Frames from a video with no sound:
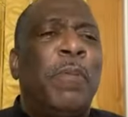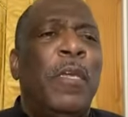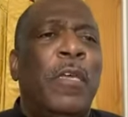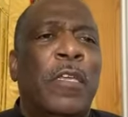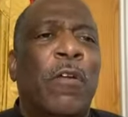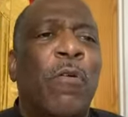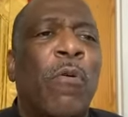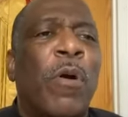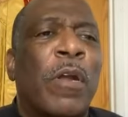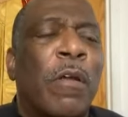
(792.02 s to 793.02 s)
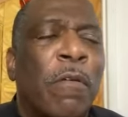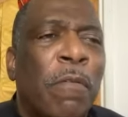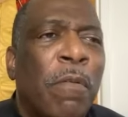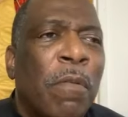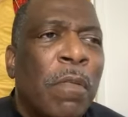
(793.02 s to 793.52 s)
be in order.
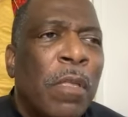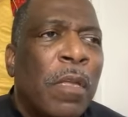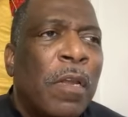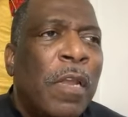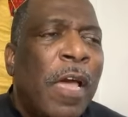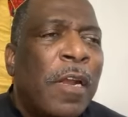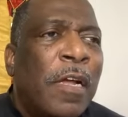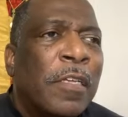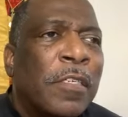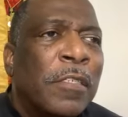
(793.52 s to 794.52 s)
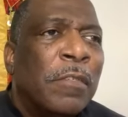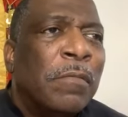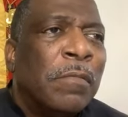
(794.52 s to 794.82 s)
Let us